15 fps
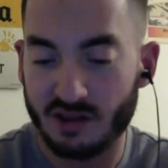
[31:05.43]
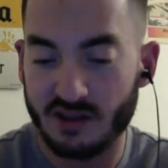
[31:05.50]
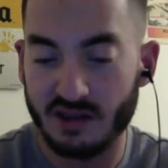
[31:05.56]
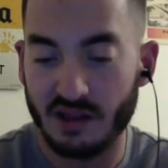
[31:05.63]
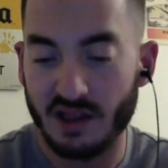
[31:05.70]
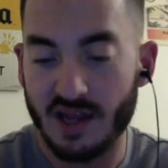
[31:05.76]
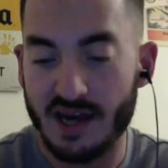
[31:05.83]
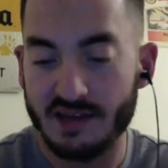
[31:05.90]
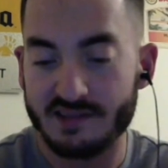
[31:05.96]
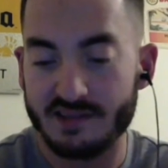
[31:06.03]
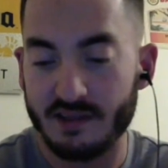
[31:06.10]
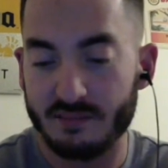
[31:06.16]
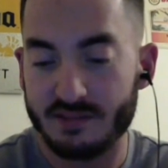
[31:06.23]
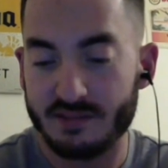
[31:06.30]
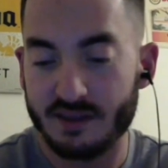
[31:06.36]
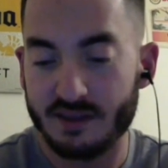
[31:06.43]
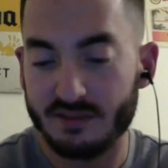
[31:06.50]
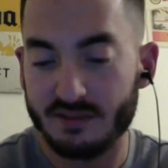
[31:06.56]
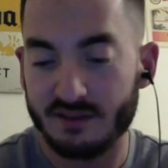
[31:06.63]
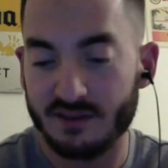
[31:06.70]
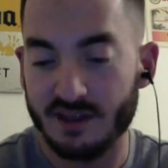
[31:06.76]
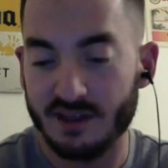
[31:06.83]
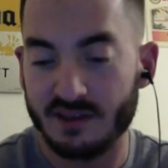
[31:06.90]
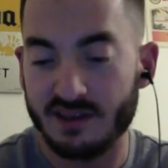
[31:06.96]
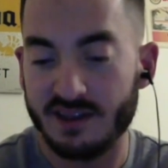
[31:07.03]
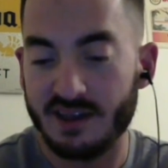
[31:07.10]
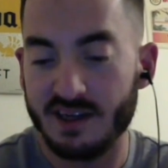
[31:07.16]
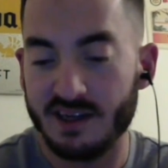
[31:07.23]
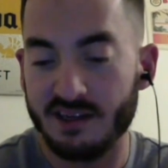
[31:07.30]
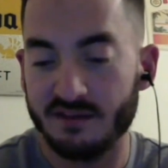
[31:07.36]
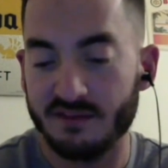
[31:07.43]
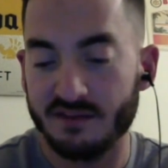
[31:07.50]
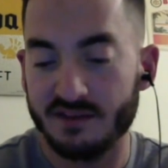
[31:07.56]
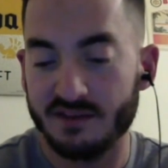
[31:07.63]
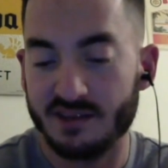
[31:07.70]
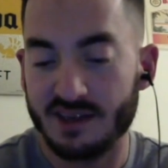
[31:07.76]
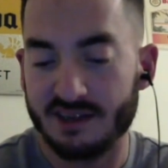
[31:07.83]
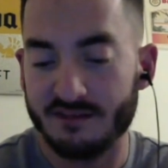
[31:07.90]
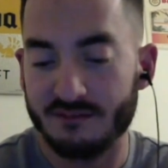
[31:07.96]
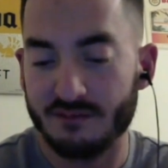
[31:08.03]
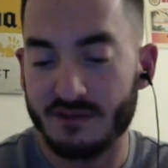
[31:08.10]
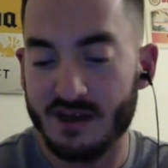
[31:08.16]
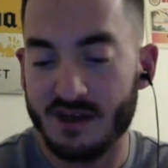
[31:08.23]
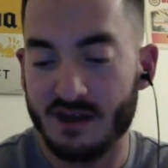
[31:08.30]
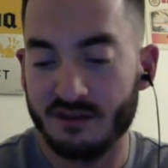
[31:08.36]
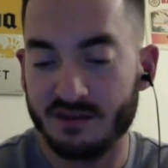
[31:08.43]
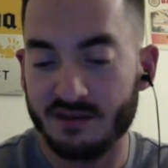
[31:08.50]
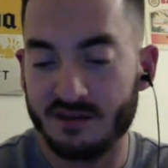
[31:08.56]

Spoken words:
last September at the end of the second round.